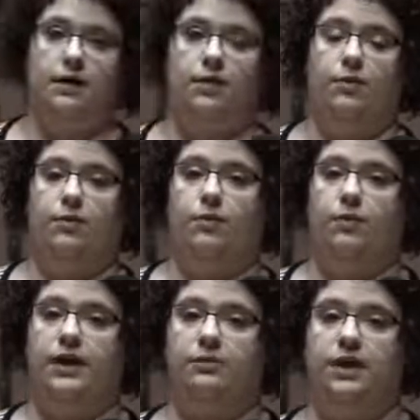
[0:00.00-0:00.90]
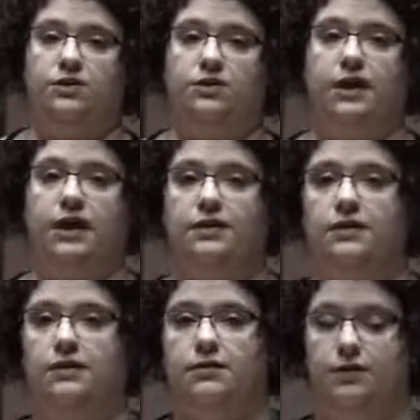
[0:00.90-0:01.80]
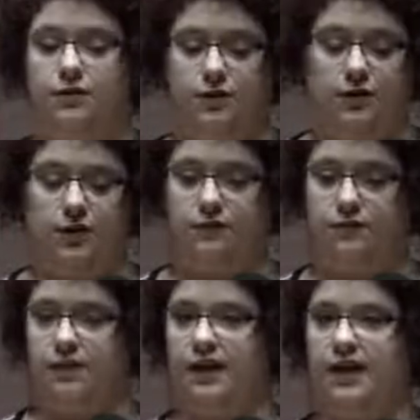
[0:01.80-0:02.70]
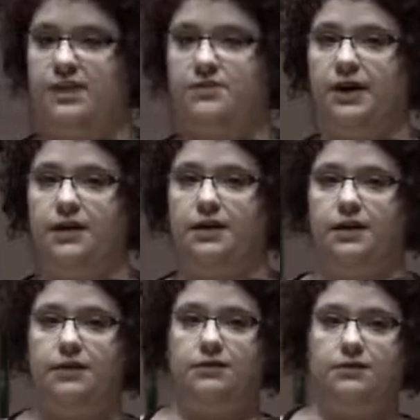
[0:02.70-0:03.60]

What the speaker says: Oh, wait, make sure I got the green light from the guys back there.